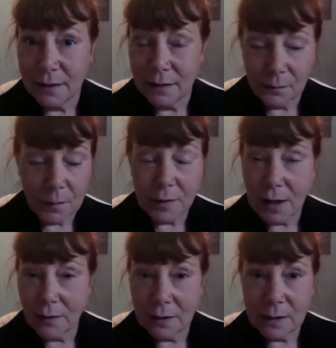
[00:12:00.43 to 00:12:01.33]
from
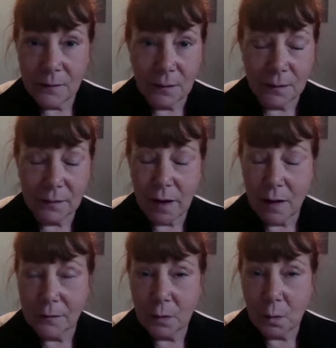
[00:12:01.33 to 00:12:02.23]
not only a
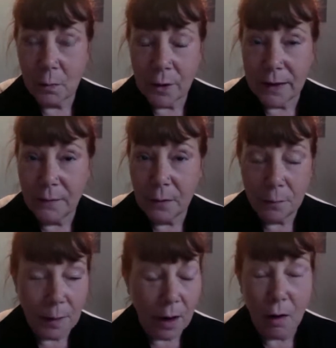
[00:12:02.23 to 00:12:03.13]
philosophical point of view,
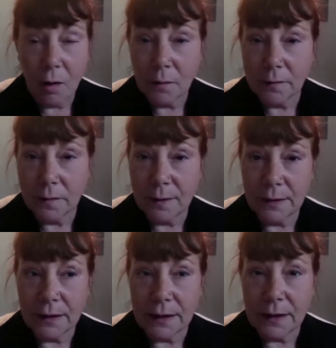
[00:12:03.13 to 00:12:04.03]
but
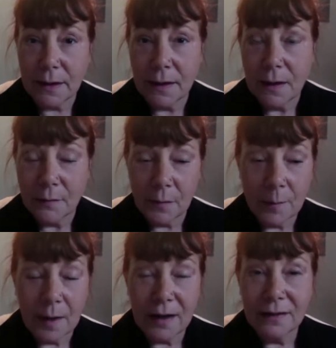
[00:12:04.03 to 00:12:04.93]
ultimately
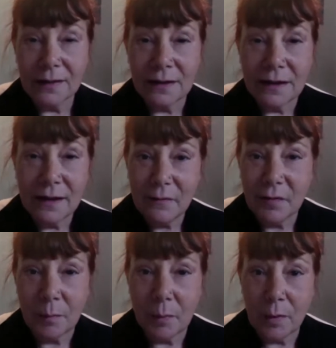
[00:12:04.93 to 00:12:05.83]
from a
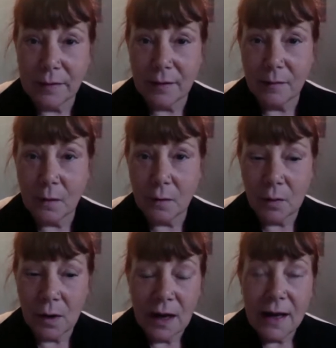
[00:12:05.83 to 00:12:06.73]
lived point of view,
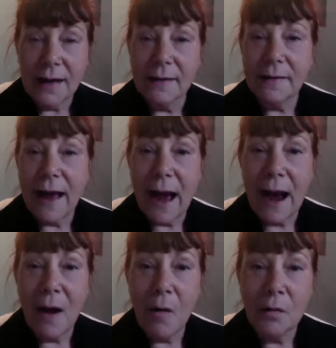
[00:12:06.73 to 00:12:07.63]
is
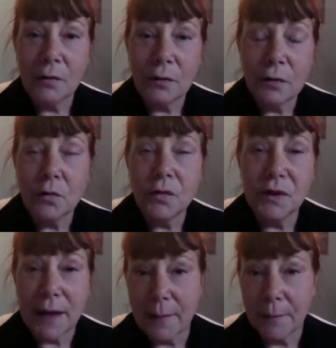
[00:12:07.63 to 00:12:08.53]
how do you
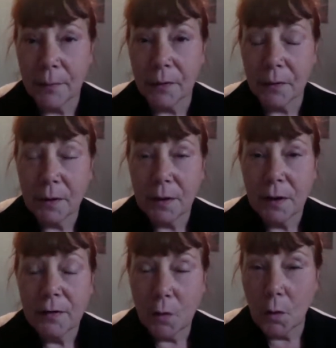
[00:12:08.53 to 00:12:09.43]
temper
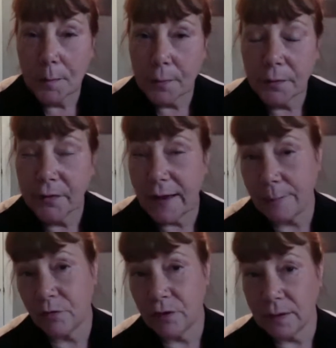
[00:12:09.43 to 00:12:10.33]
your
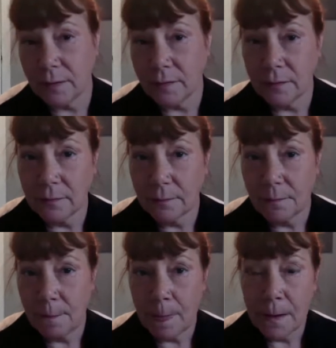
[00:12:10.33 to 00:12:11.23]
perceptions
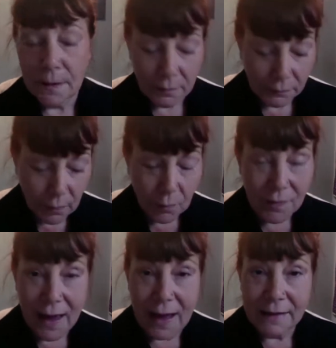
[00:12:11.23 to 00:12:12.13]
so
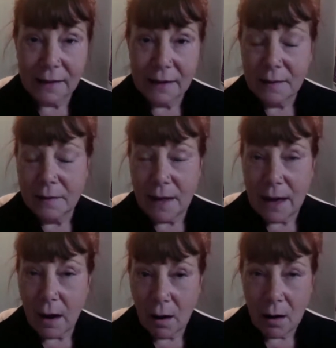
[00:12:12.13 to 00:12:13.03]
that
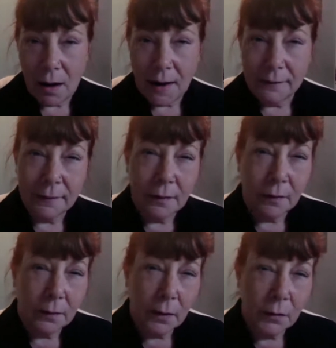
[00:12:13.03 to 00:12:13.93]
they are as
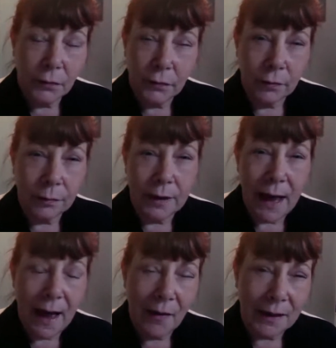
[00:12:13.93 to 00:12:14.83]
close to
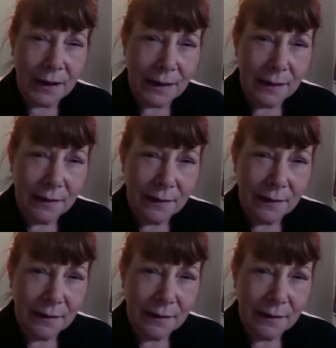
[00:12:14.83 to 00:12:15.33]
reality